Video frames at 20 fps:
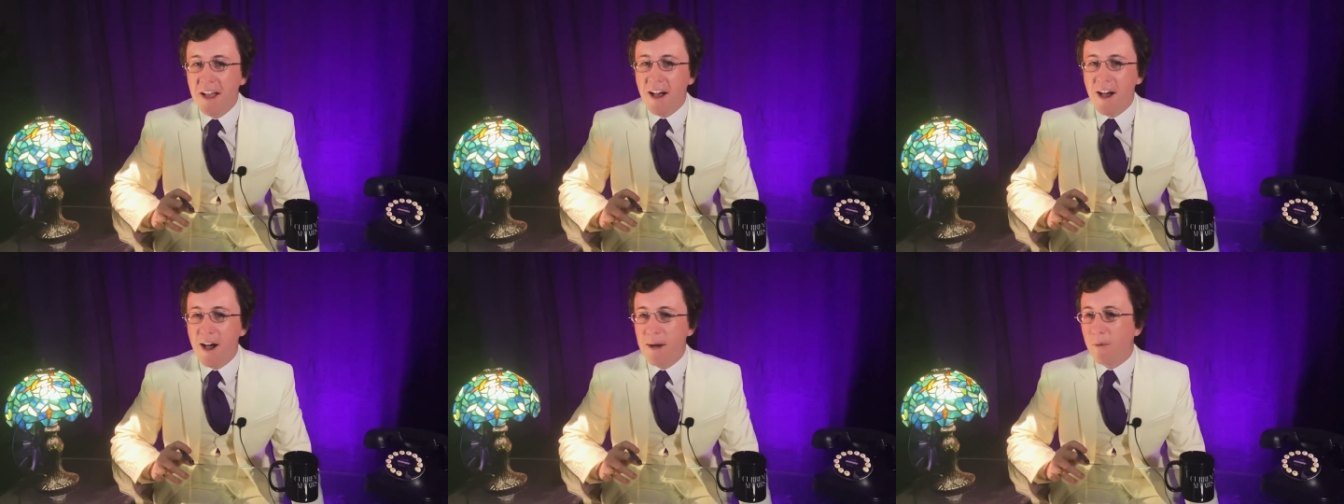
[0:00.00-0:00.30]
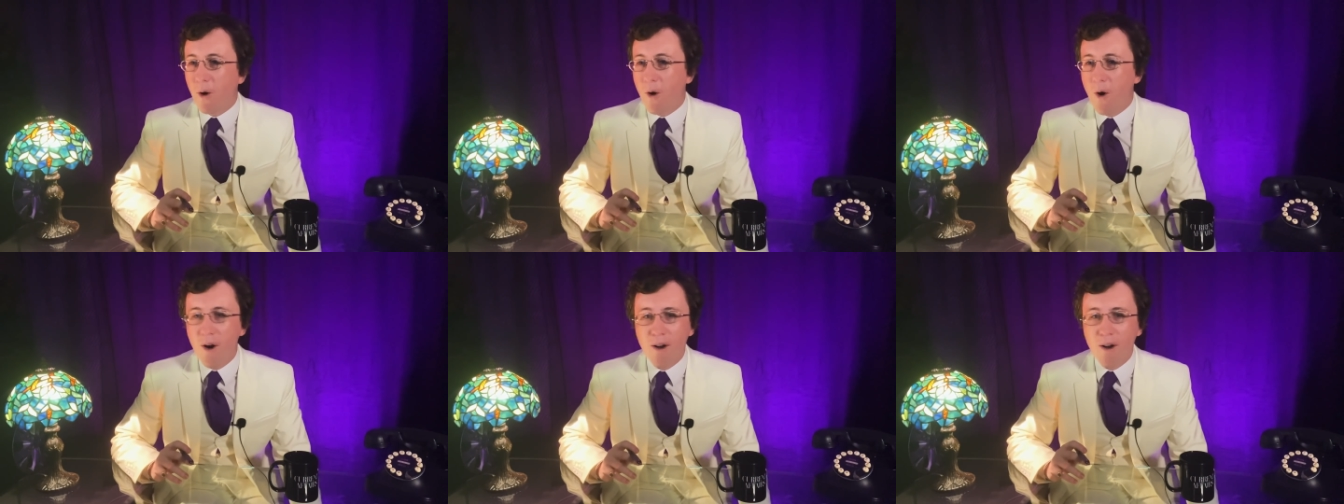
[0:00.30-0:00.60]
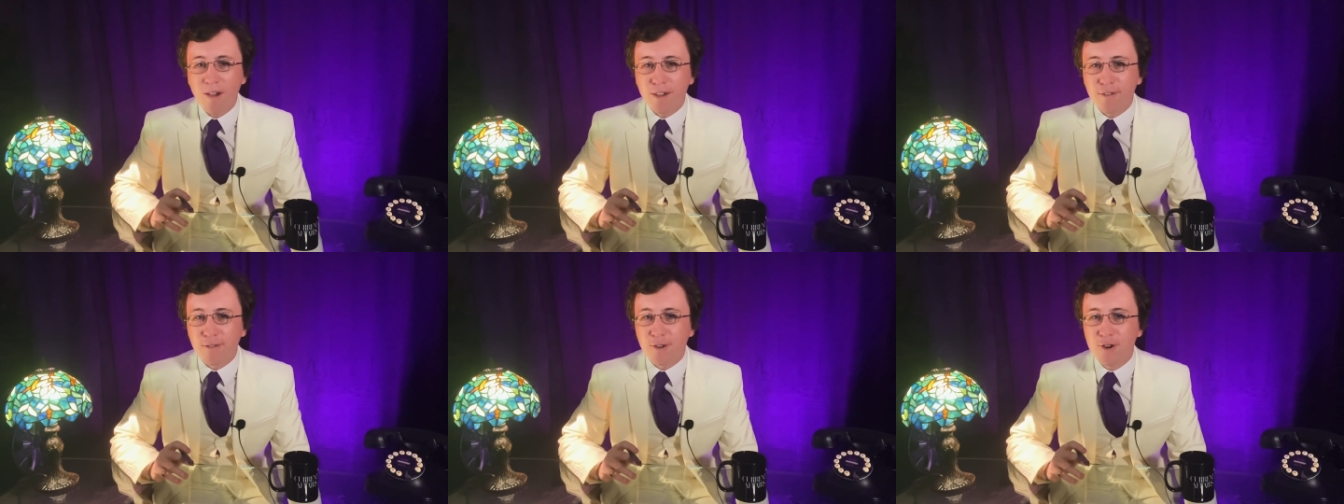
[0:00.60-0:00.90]

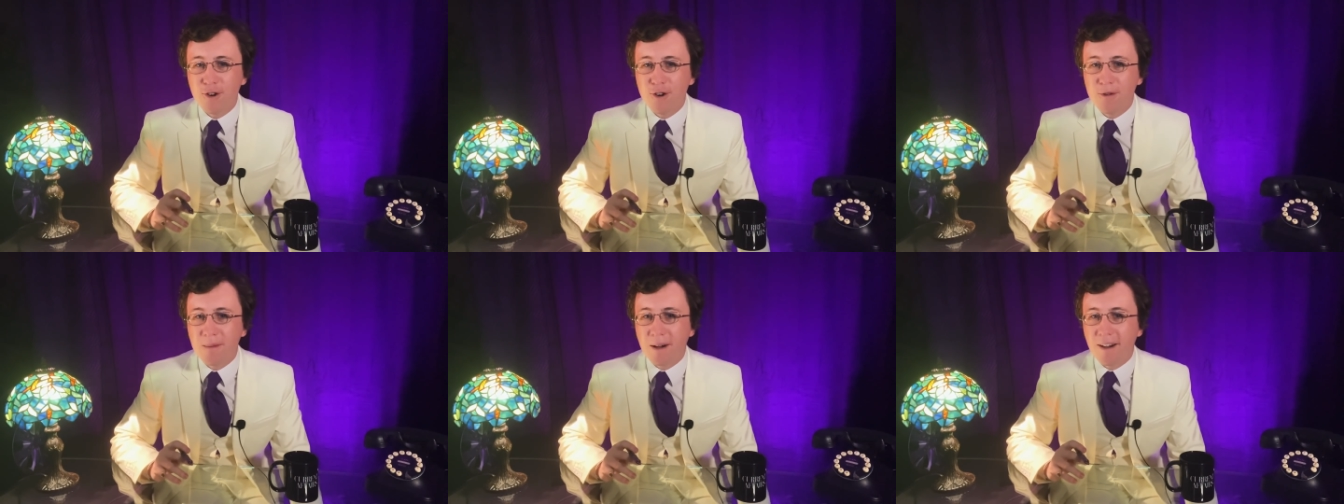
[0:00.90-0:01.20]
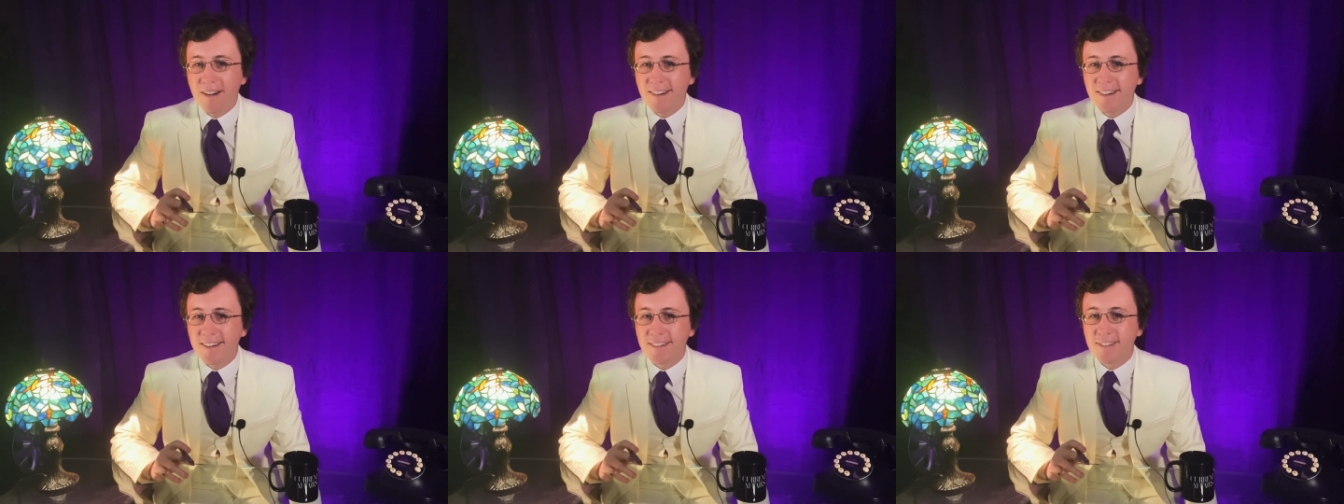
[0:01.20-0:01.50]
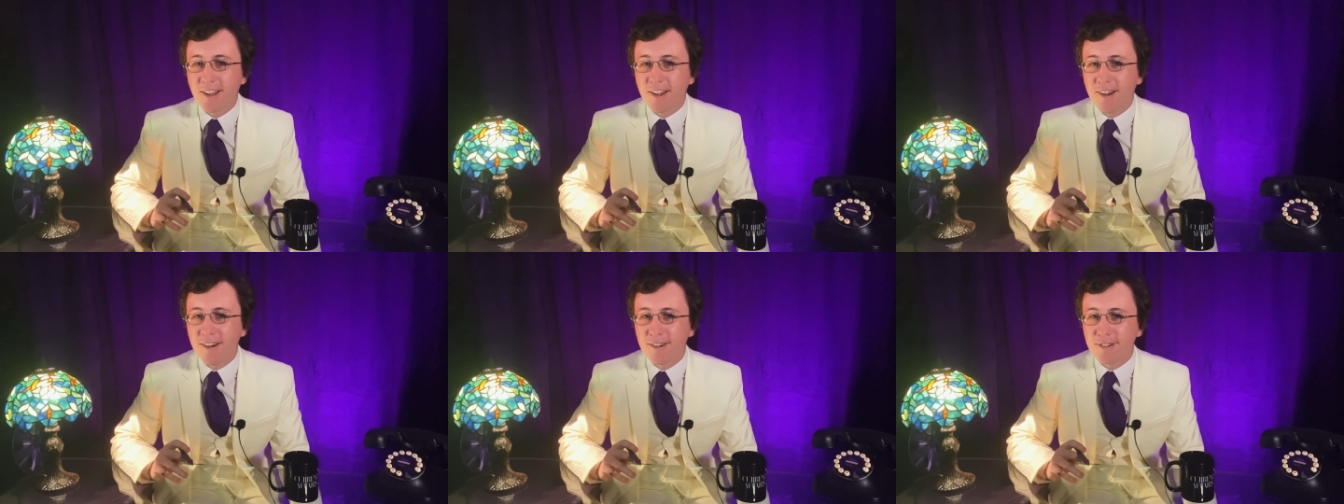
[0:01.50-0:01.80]
all of whom
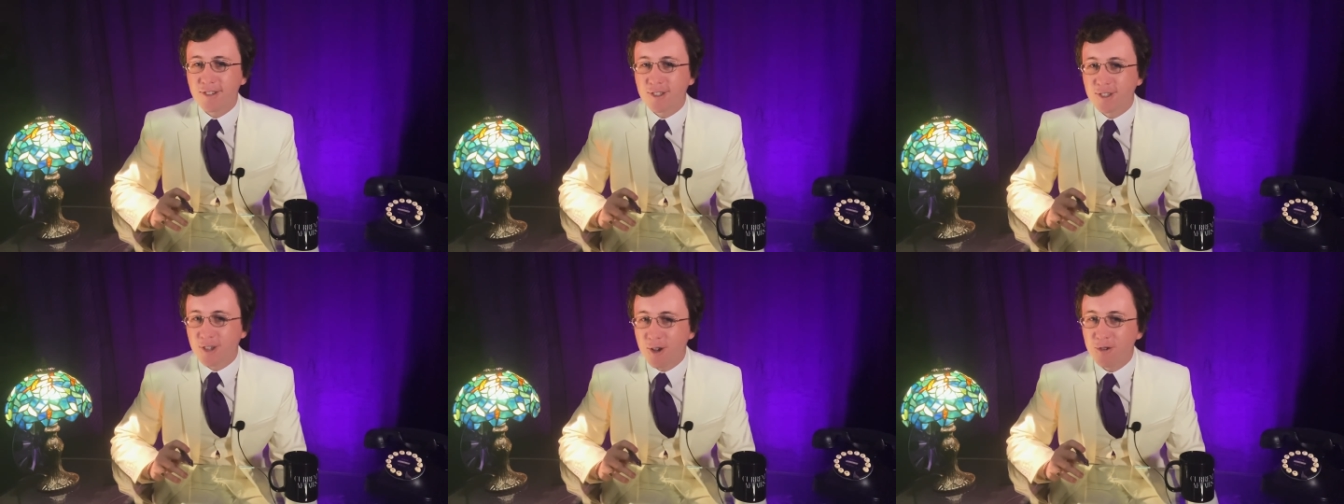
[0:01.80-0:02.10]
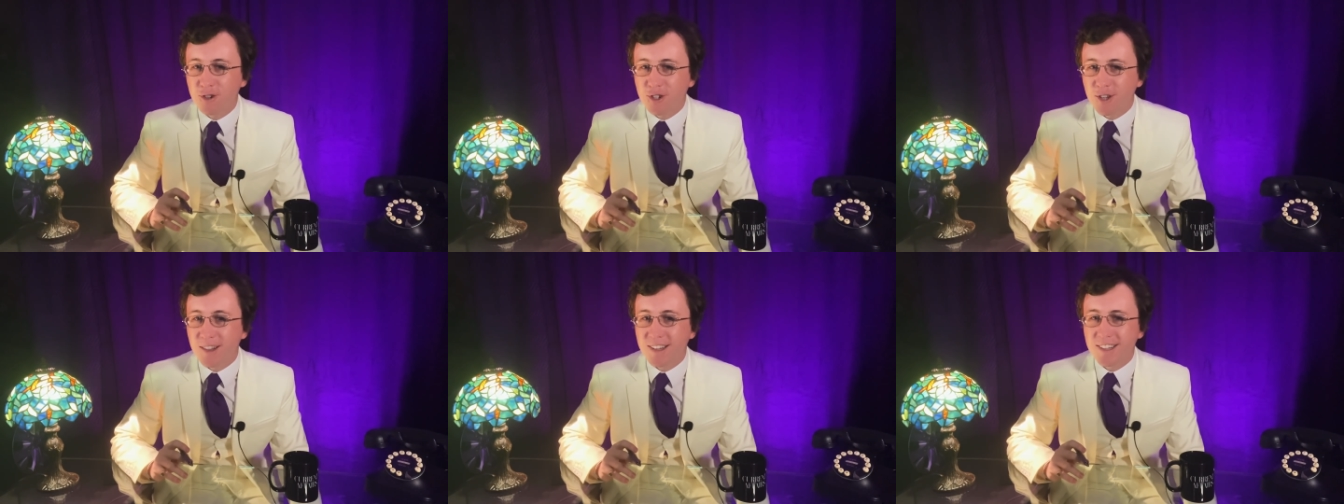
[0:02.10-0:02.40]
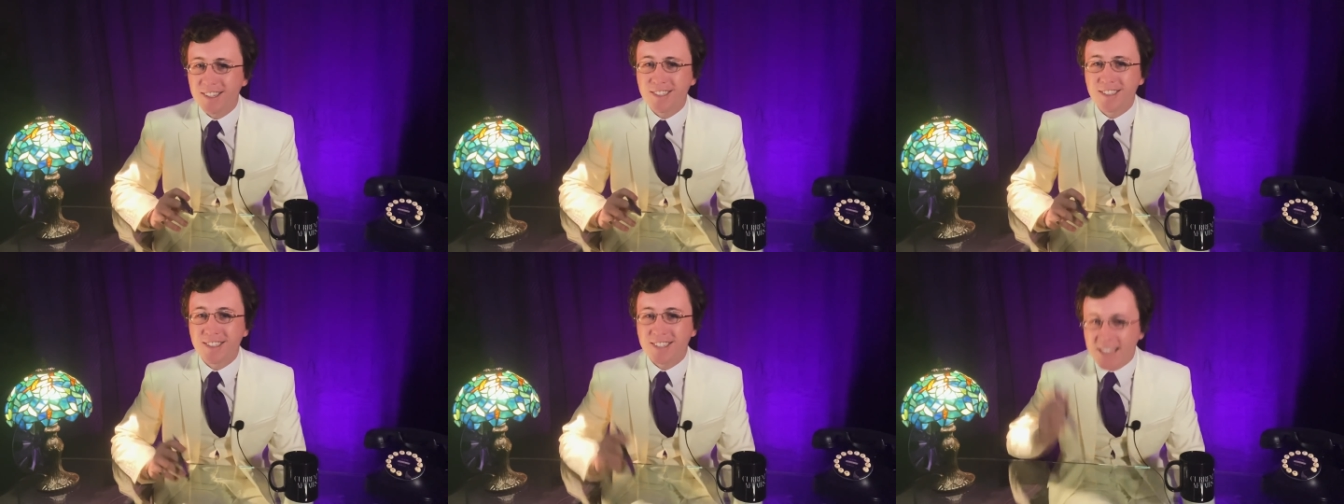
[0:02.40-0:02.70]
are
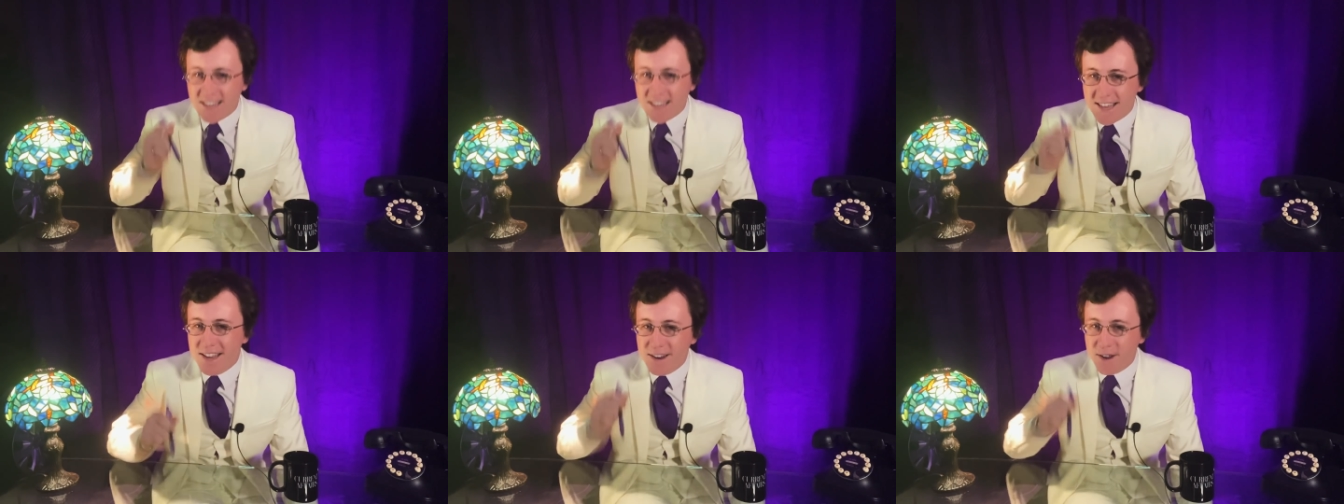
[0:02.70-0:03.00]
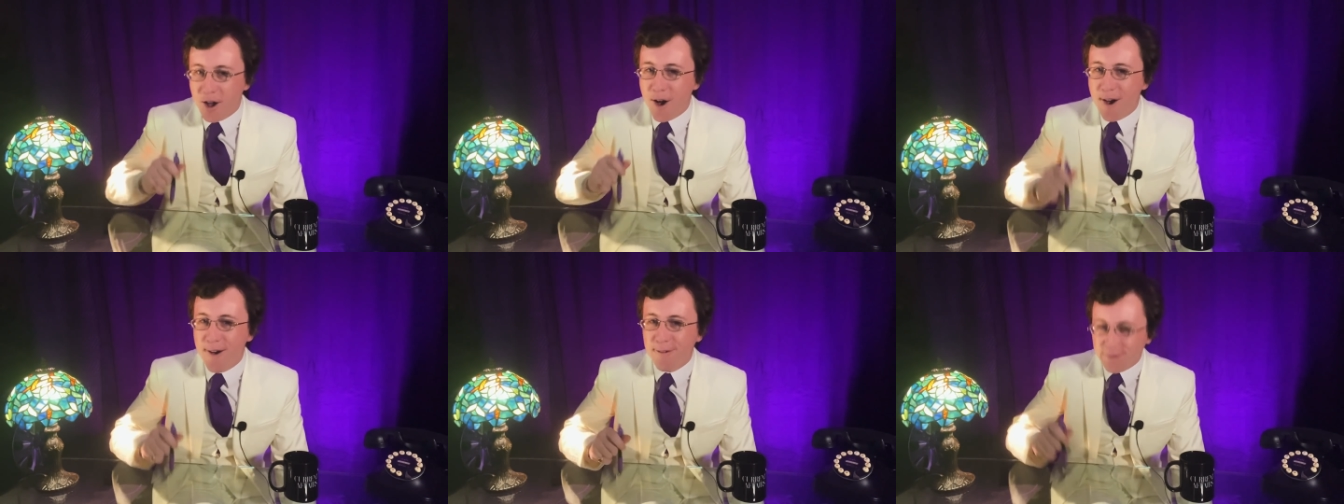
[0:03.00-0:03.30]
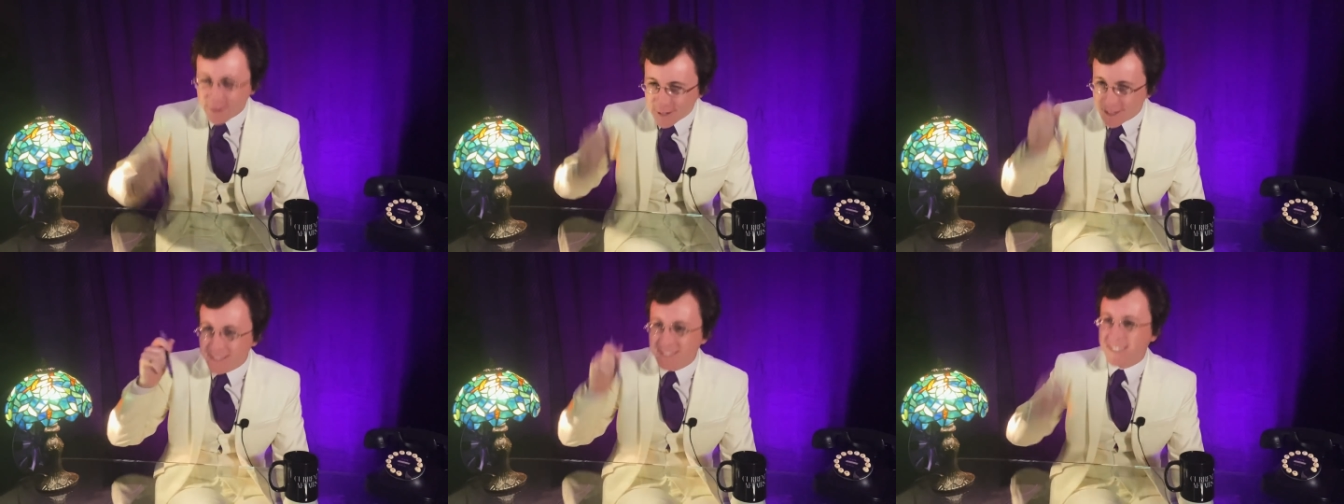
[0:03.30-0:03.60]
socialists in
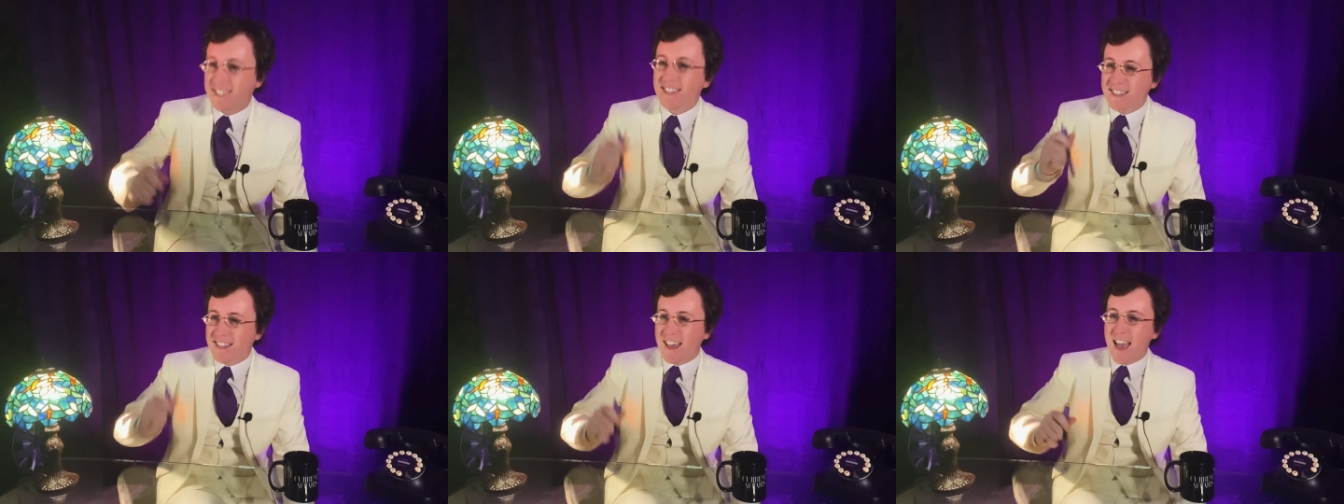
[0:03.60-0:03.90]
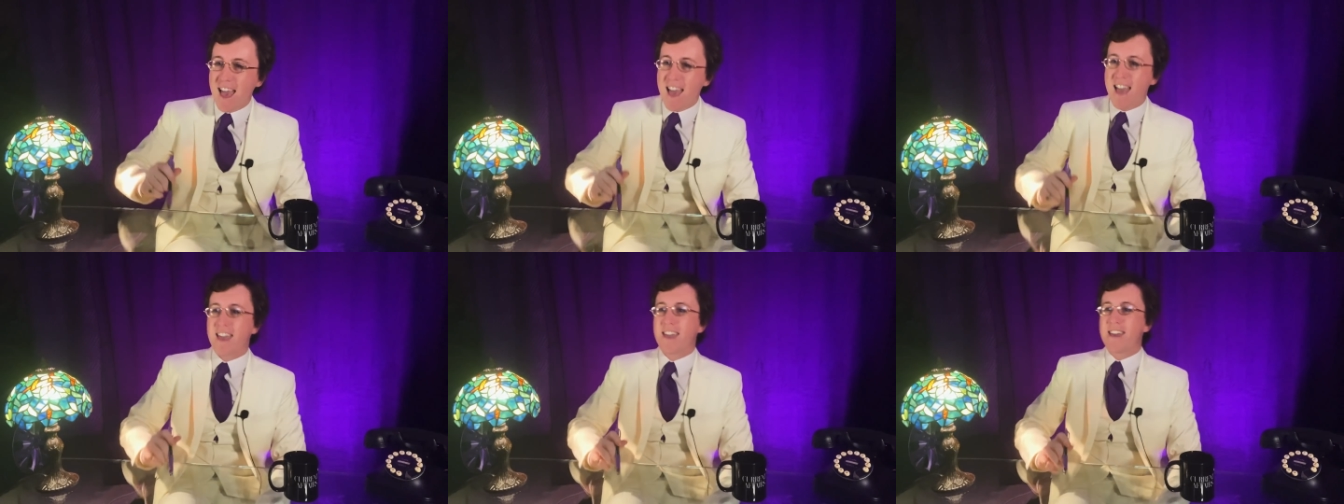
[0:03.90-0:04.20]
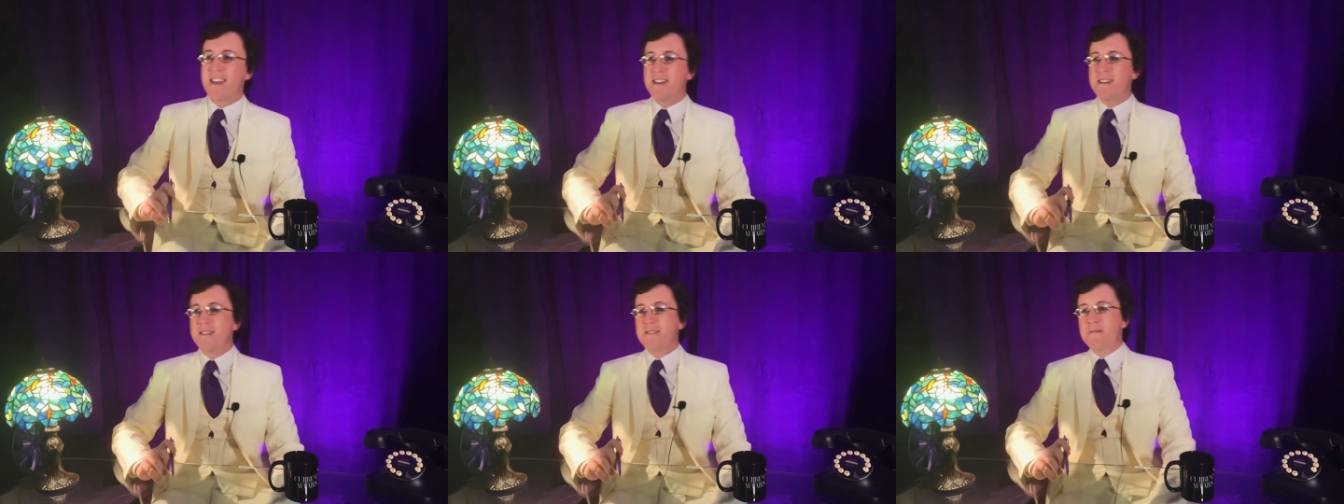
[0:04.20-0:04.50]
office
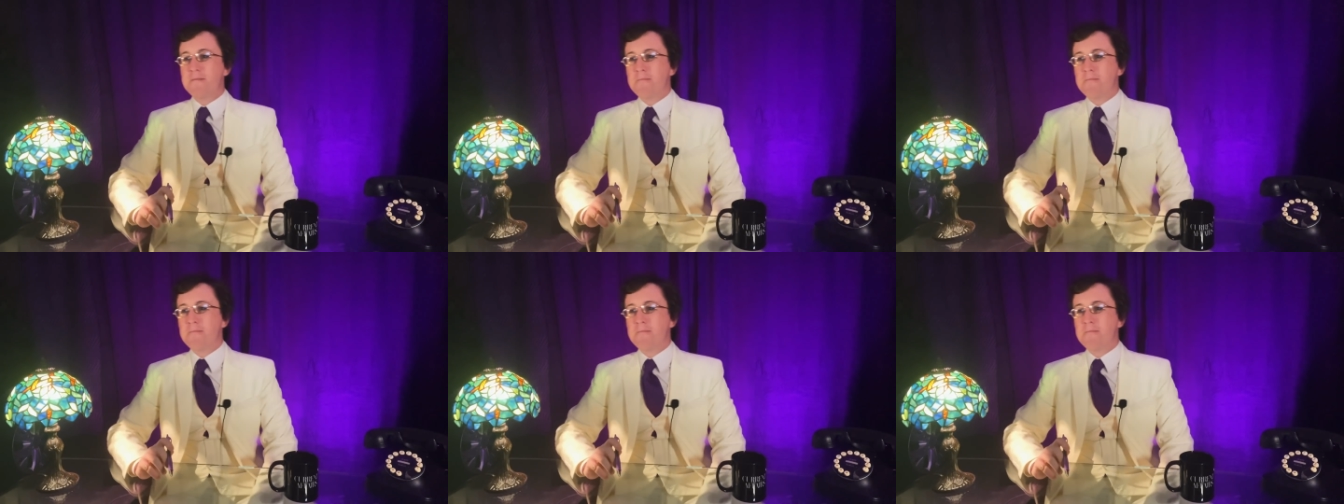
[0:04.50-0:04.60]
today.